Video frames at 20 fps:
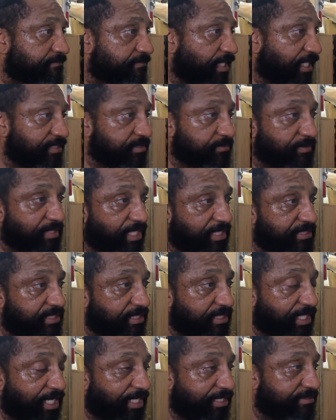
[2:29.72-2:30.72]
that's what I
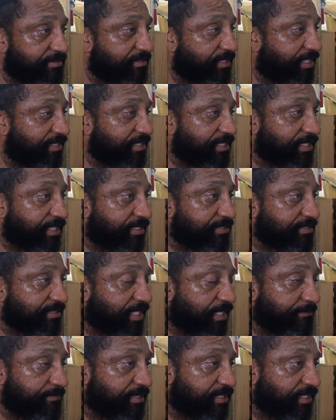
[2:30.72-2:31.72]
did. I think I
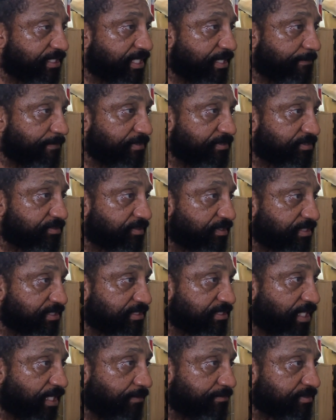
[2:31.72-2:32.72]
stopped at a couple of truck
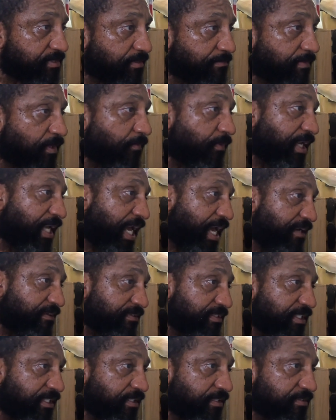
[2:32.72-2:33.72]
stops on my way
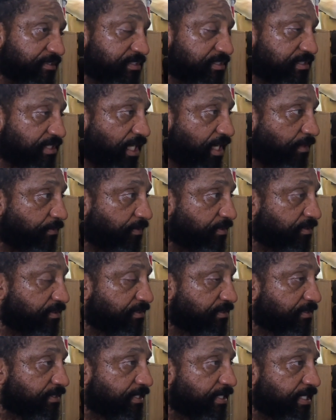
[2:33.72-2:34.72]
out there and showered.
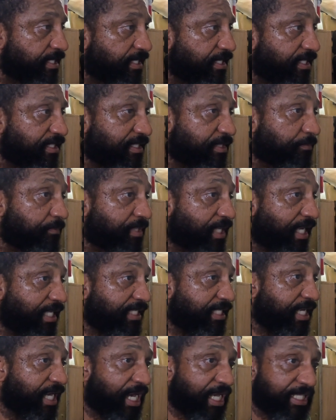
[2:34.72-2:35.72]
And then when I
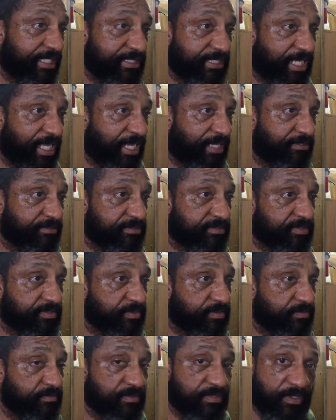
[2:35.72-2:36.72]
got out
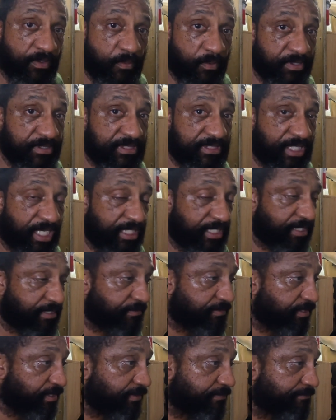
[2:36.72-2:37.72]
to the Quartzsite
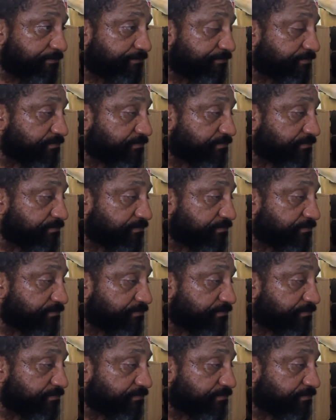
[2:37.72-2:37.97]
area,